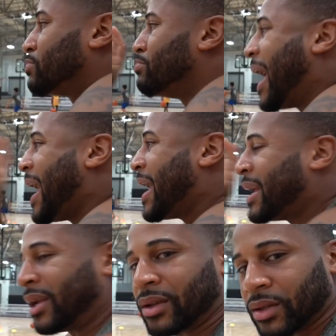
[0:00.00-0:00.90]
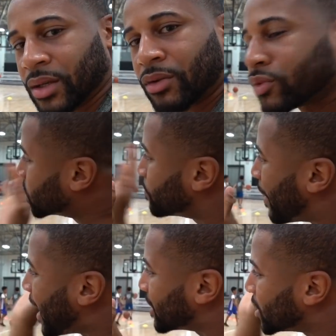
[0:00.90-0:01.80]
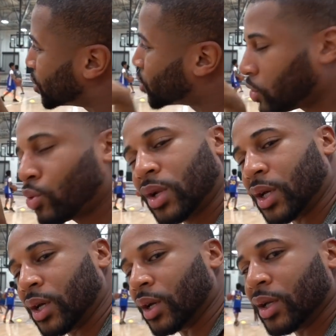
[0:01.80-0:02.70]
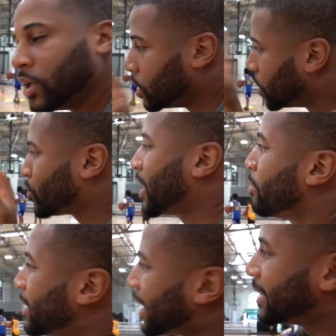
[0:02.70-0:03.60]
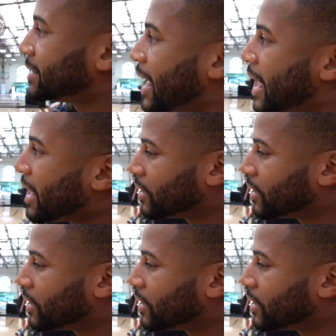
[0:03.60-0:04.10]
Bang. Respect the shooter. Can't be like that.